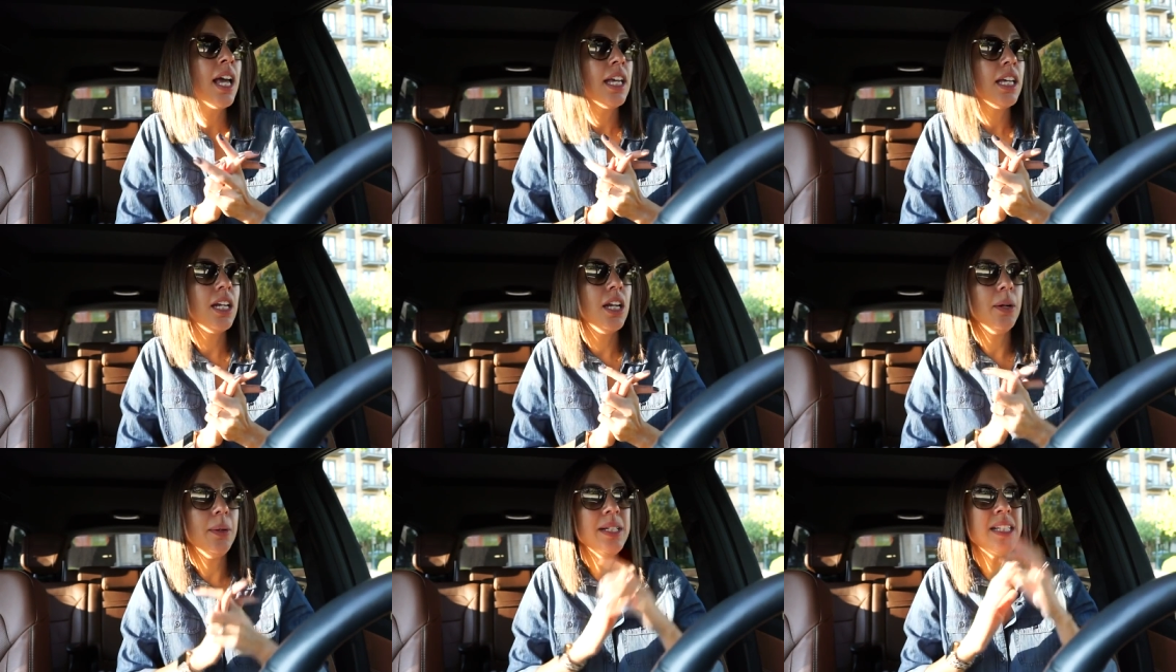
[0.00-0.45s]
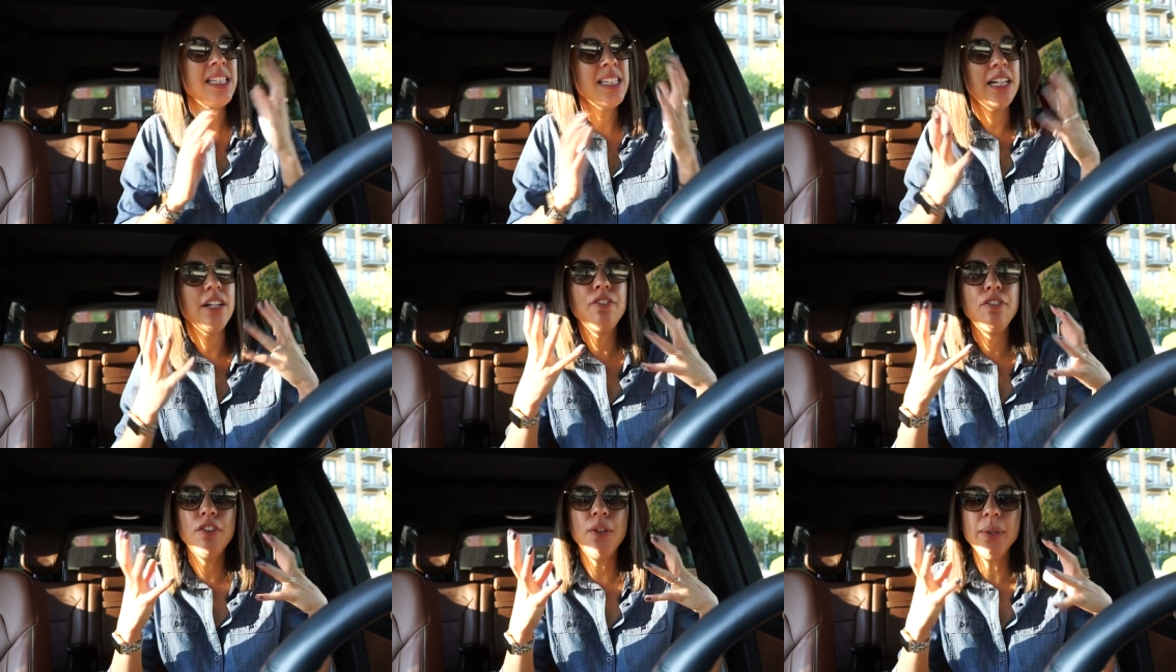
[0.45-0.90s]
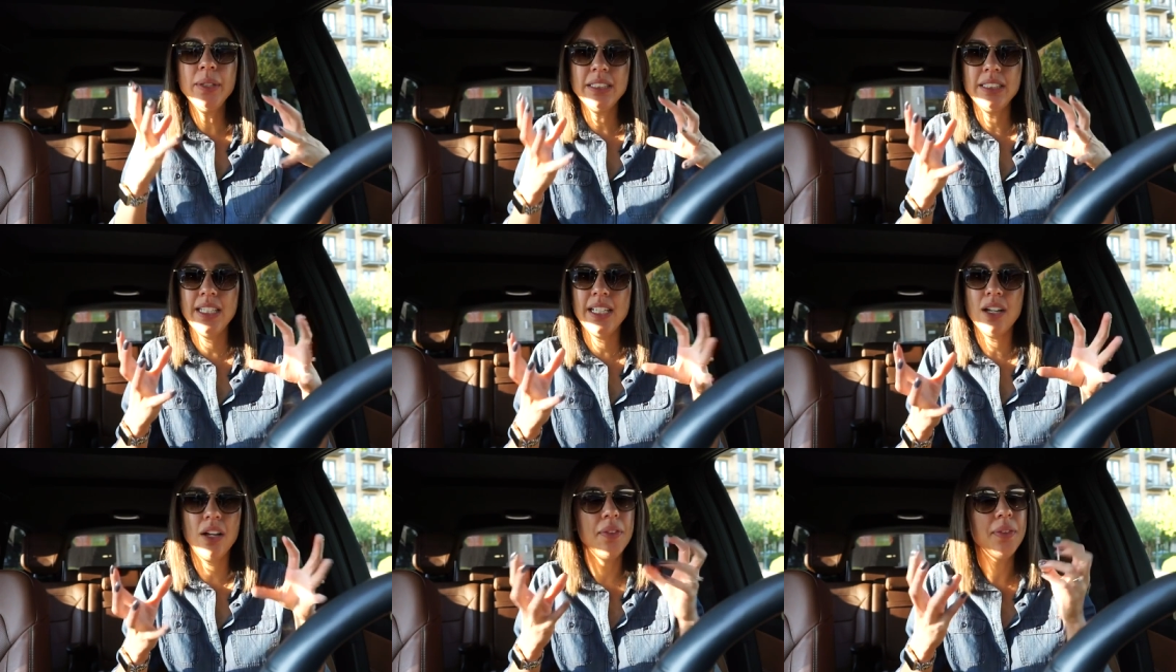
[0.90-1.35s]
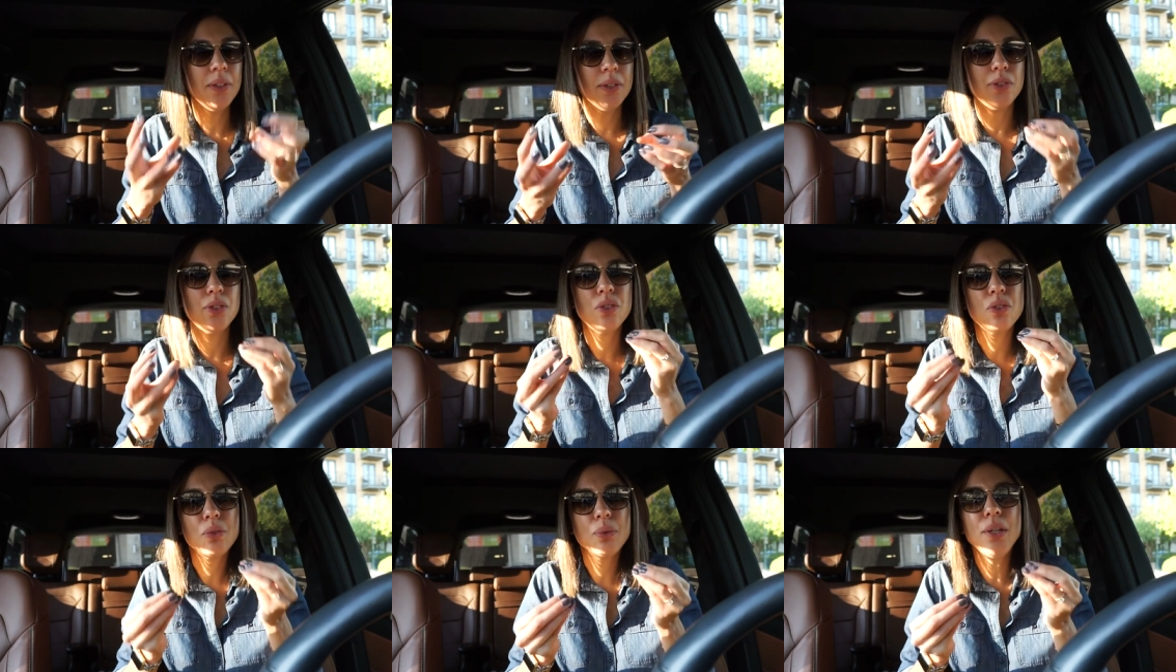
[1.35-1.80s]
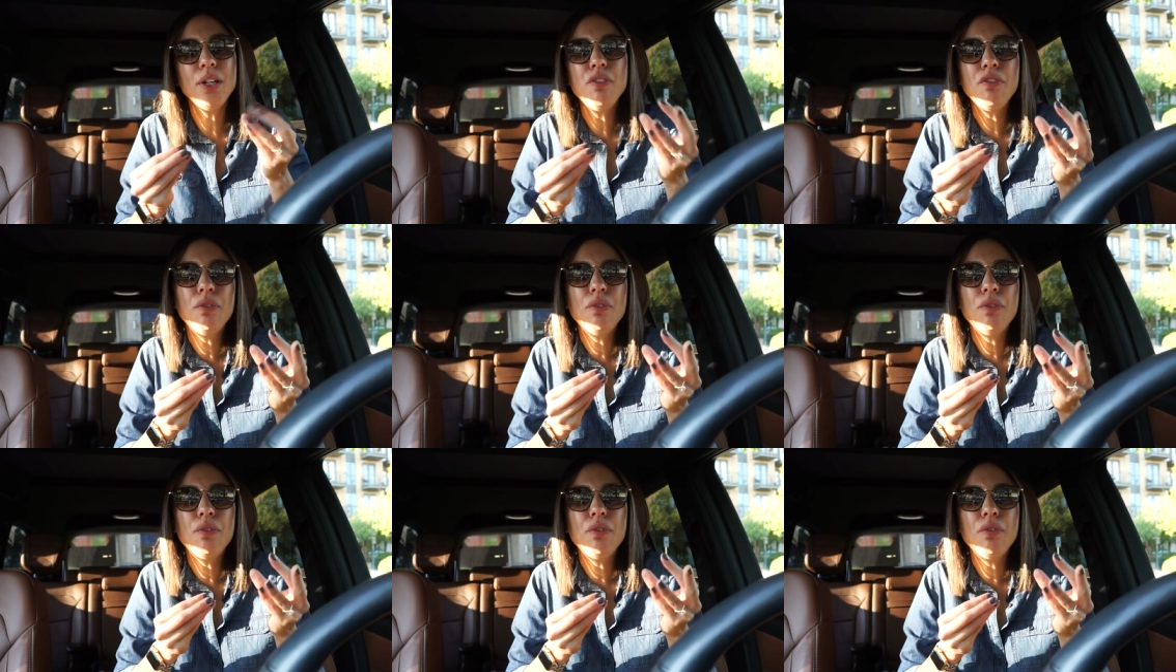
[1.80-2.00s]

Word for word: You know, instead of focusing on those three,